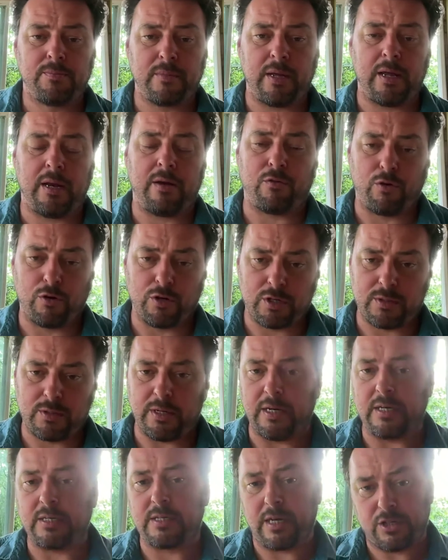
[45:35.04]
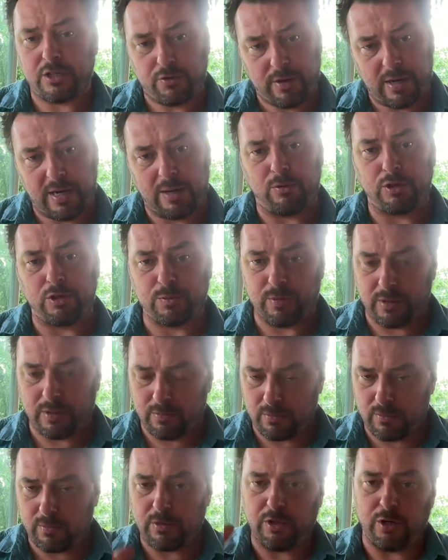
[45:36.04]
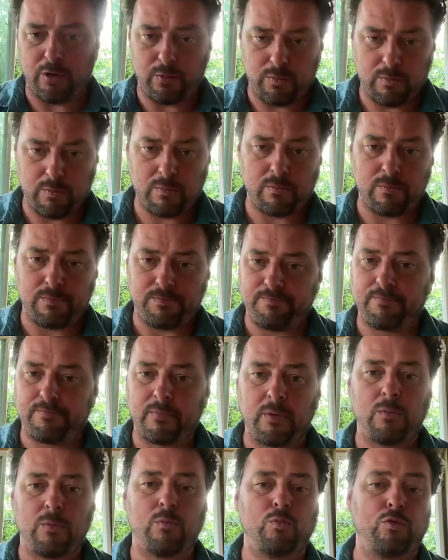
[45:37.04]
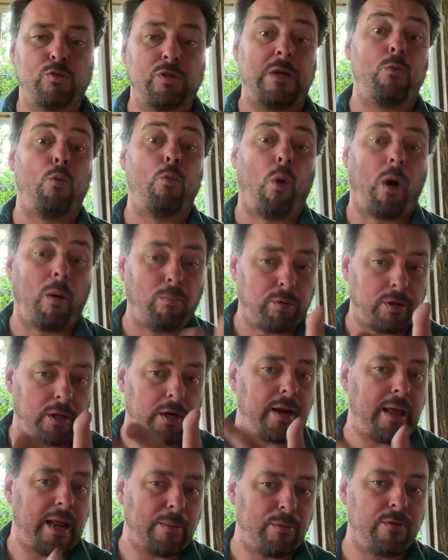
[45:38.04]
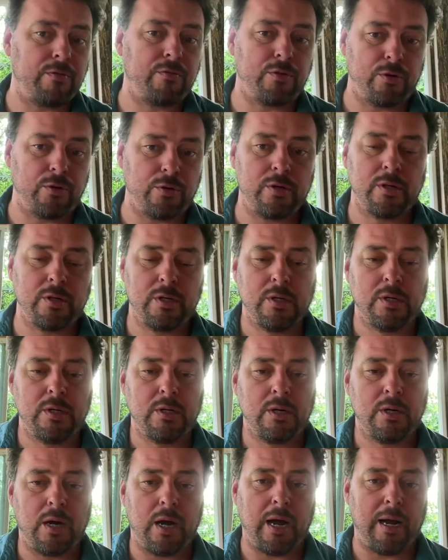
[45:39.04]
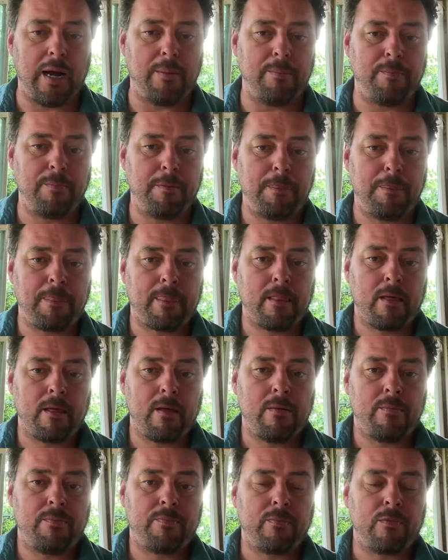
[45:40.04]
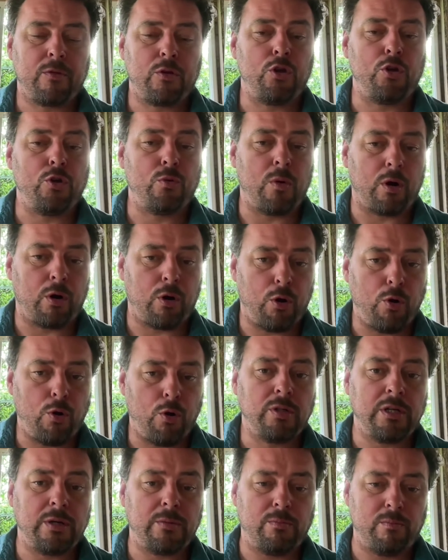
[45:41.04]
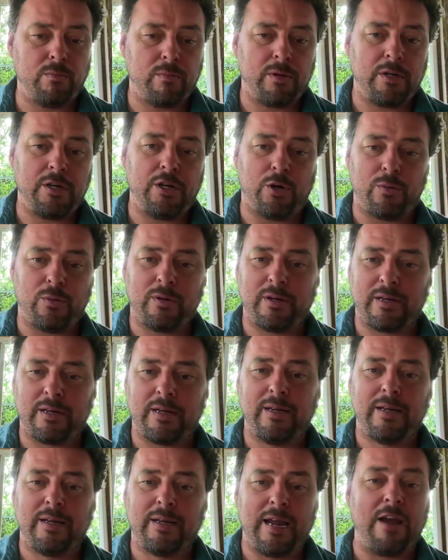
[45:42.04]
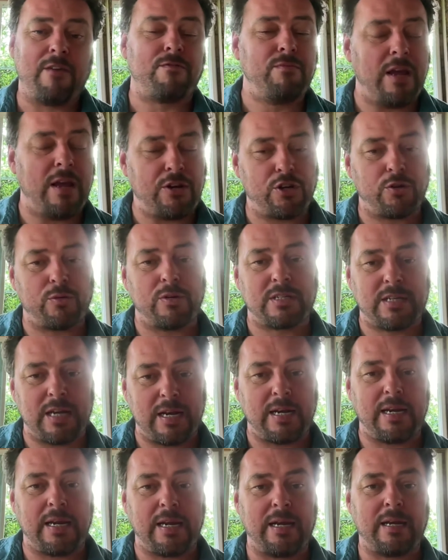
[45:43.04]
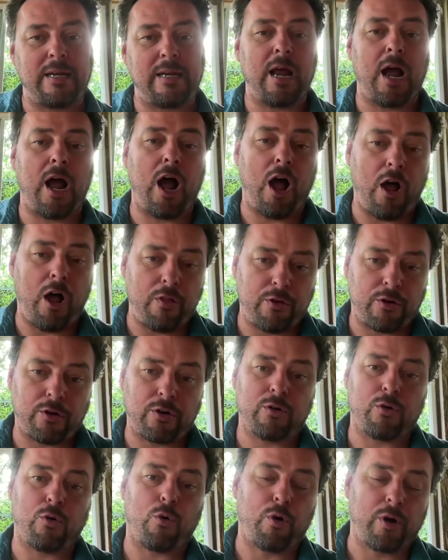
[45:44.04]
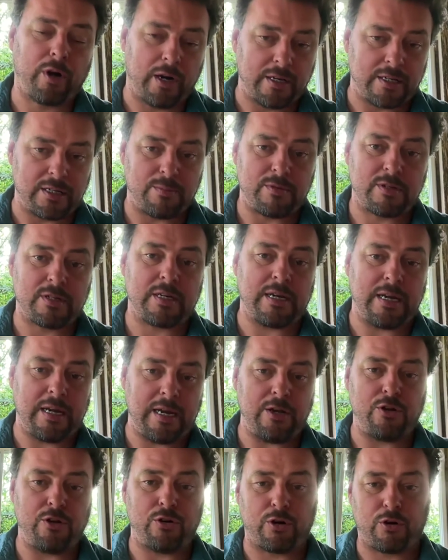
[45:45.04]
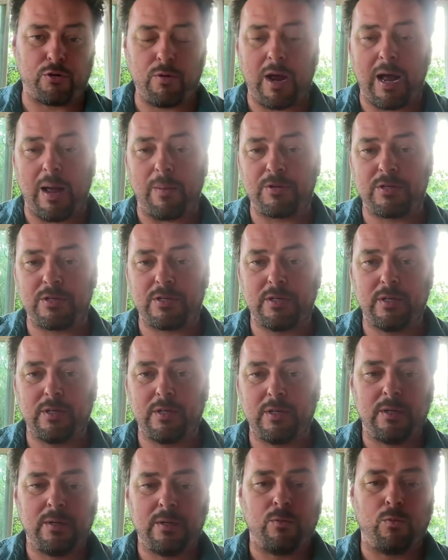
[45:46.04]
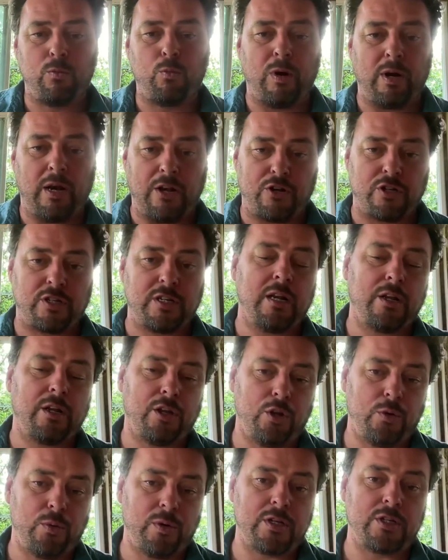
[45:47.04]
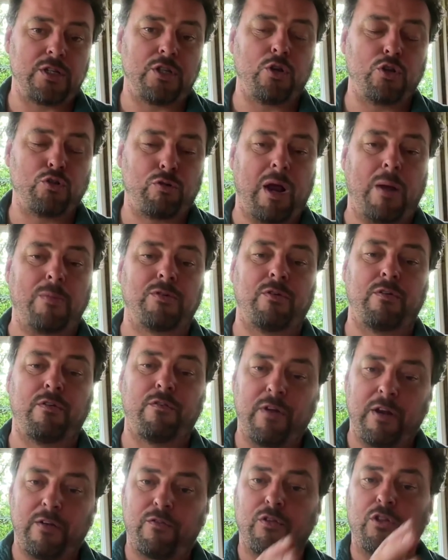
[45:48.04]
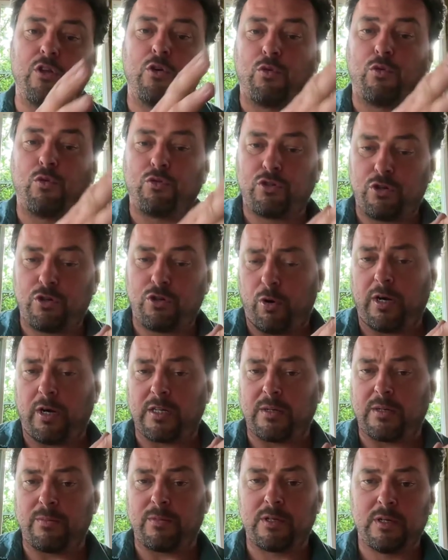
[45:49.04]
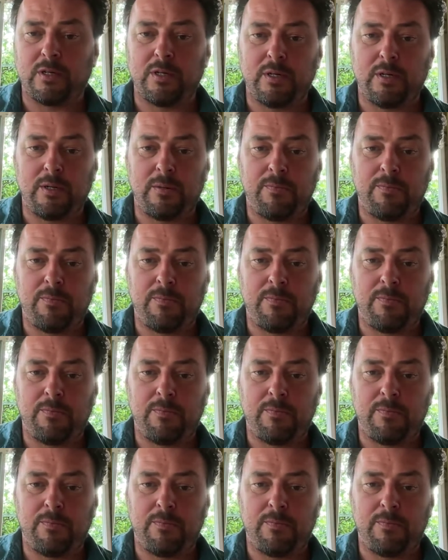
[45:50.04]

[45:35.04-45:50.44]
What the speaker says: and of course insects are animals, but say warm-blooded animal food, um, you are only, if nature is sending in other organisms to eat your crops, what nature's telling you is those crops are fit for those organisms.